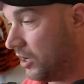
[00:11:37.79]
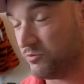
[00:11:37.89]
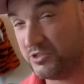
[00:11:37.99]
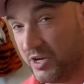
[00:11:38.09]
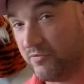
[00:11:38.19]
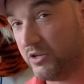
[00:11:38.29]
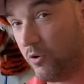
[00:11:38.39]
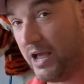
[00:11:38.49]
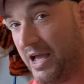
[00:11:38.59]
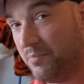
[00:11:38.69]
I was generally
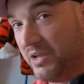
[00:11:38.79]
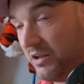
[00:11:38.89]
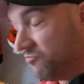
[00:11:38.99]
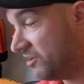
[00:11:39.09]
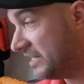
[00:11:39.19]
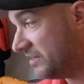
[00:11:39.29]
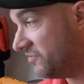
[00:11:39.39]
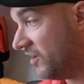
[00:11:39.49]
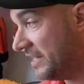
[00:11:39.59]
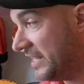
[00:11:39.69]
quite happy. I really did
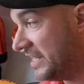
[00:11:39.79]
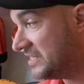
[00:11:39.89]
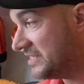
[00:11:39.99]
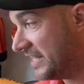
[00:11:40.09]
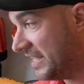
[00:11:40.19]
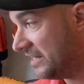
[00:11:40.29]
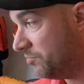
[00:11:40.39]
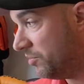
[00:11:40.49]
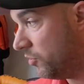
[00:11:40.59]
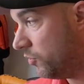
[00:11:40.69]
find it easy to hit the
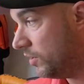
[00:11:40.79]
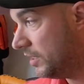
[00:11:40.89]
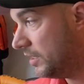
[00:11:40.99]
ball.